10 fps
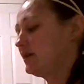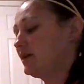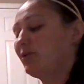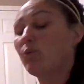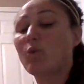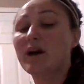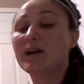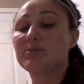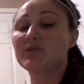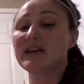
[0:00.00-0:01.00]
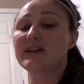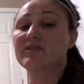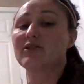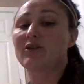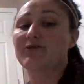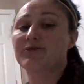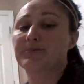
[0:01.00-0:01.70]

And wipe your hand off.